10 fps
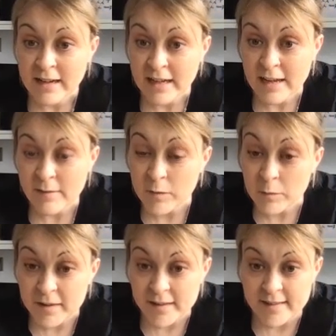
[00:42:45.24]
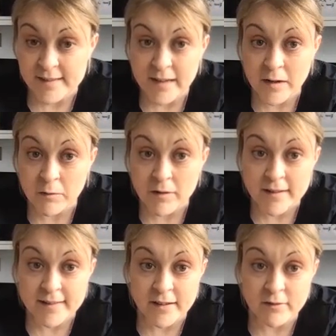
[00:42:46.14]
If there was a sticker on the
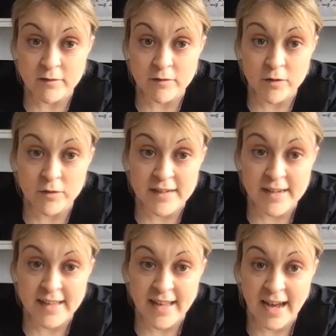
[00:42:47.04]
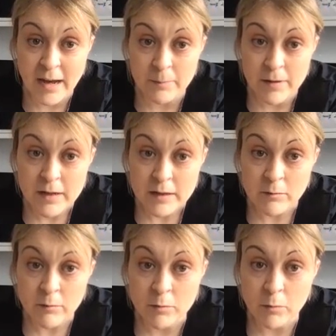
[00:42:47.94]
center of your kneecap,
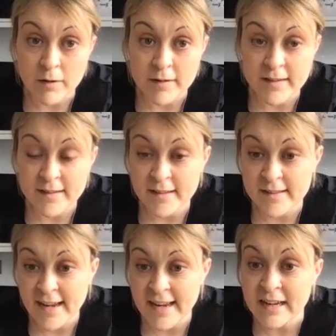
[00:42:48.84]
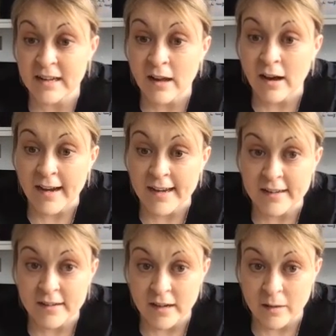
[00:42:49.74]
you would want it to stay
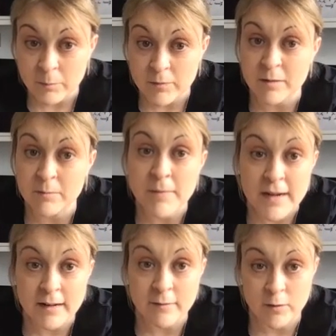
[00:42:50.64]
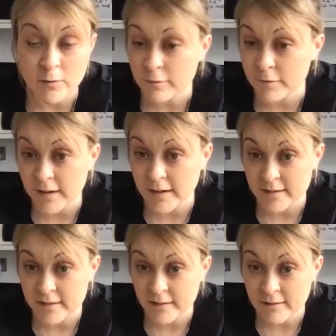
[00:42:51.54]
lined up with the middle of your foot,
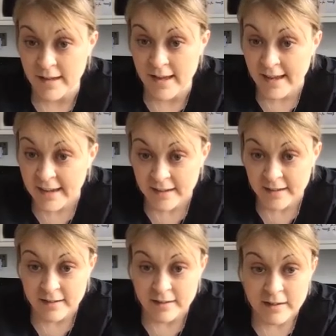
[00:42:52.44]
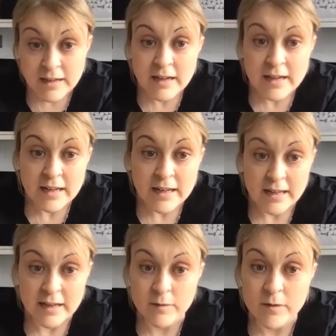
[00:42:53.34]
okay?
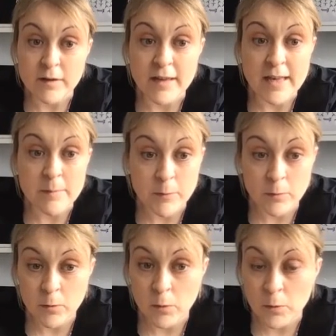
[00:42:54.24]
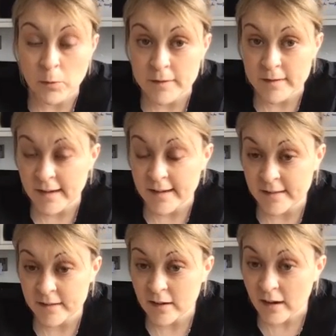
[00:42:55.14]
If you keep your cores nice
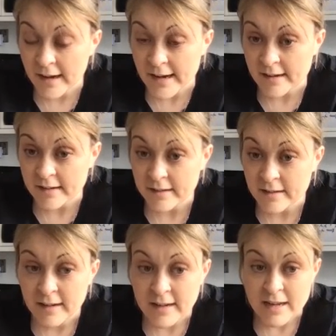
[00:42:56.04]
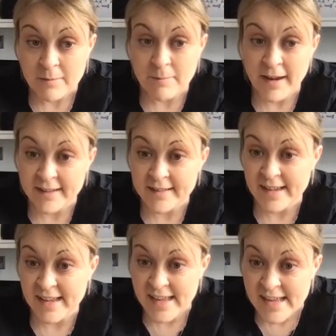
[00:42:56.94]
and tight, it makes it
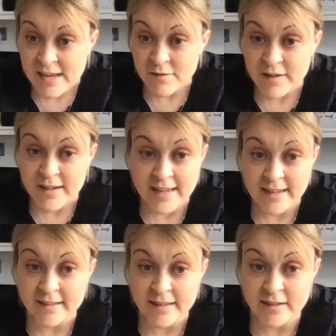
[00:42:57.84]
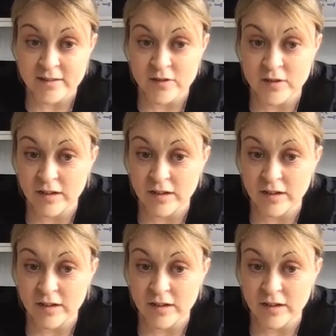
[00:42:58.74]
even easier to do.